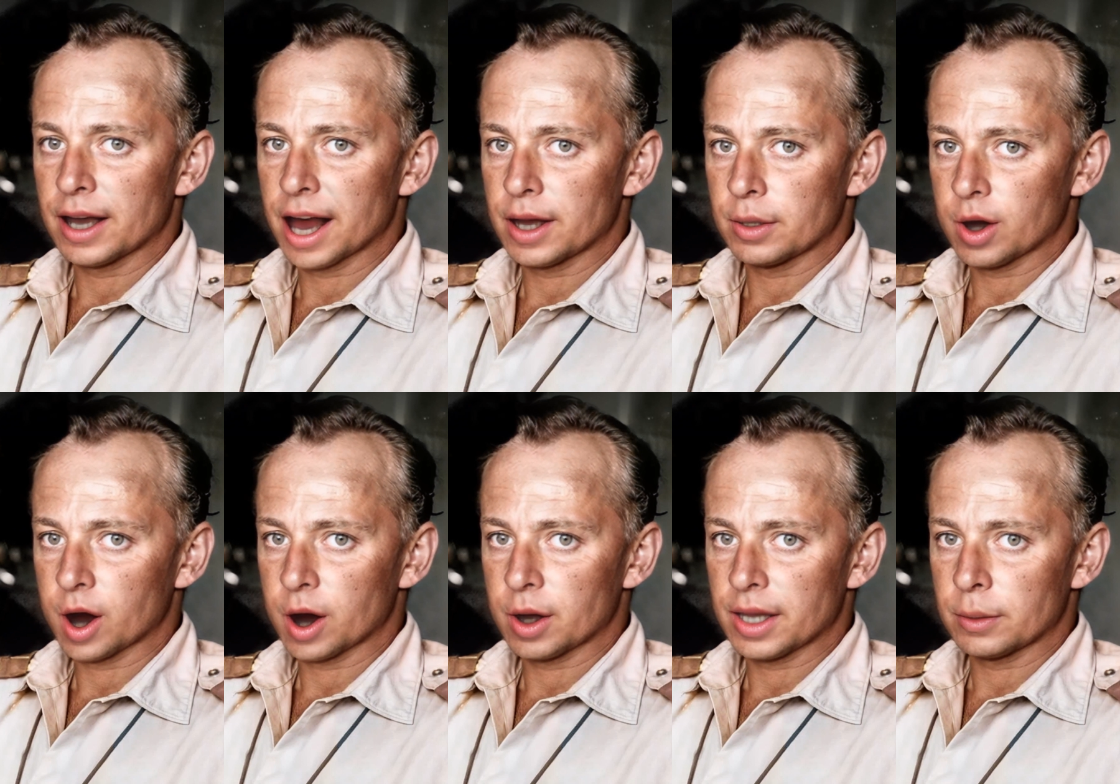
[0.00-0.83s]
and the
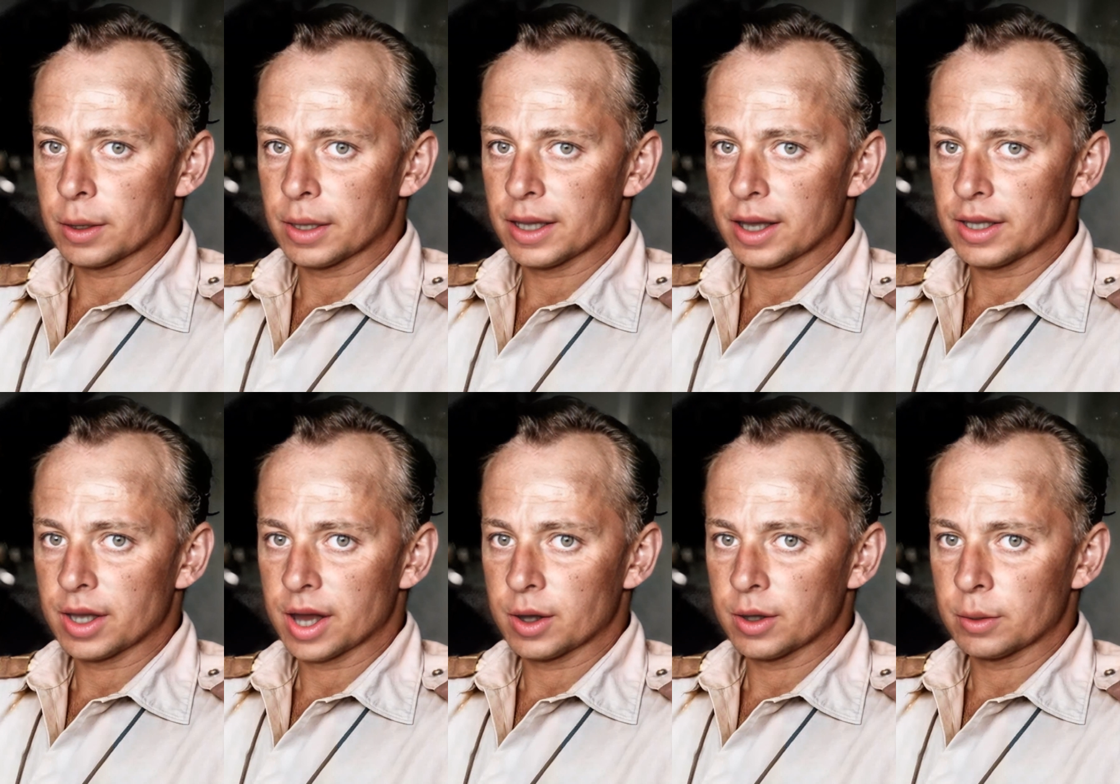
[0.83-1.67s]
Congolese military
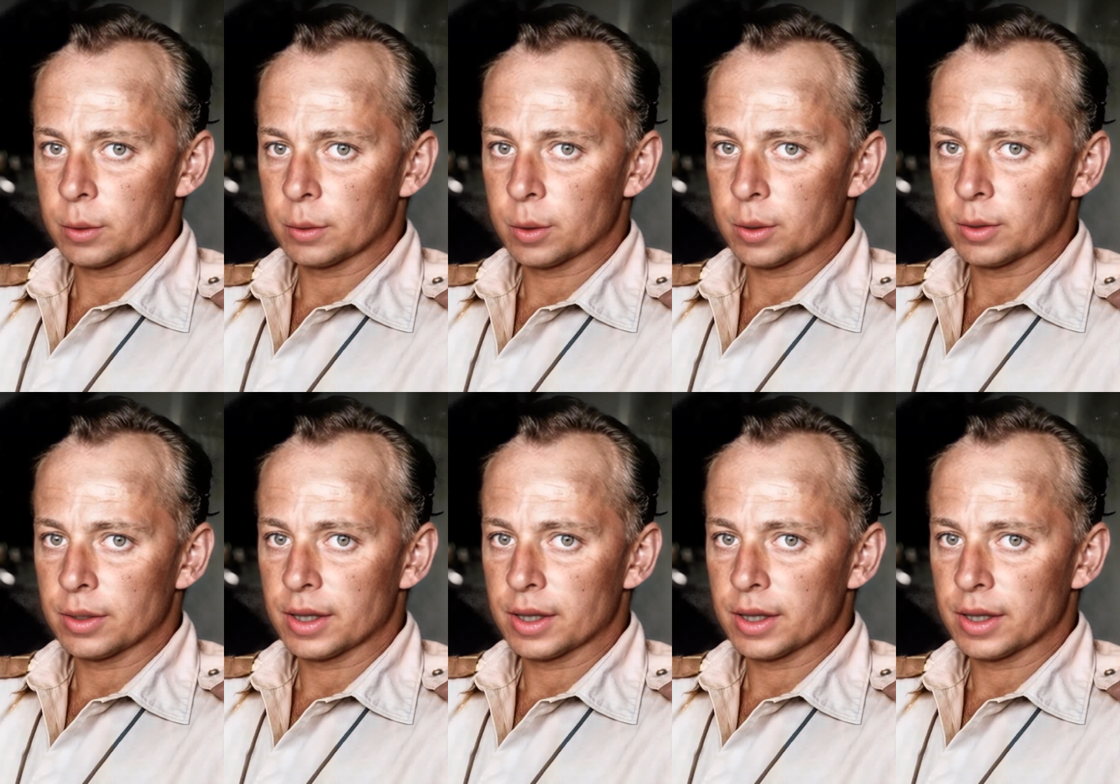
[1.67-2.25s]
general Mobutu